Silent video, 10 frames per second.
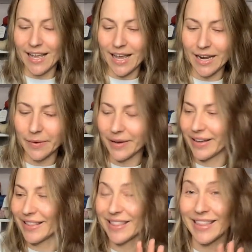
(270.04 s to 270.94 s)
anyway,
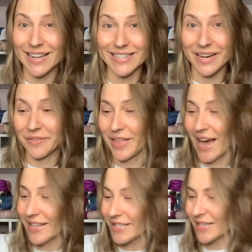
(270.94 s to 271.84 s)
that's how
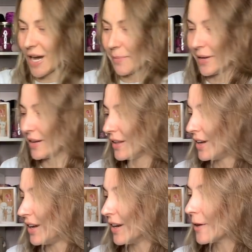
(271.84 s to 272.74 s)
that's coming
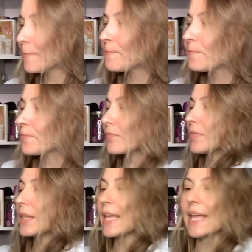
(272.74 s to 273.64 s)
along.
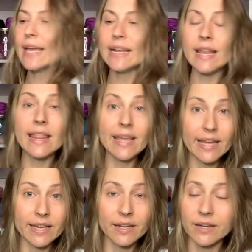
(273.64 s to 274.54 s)
And
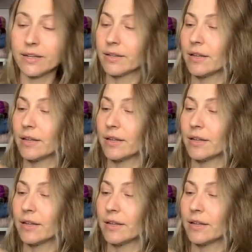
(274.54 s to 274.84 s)
then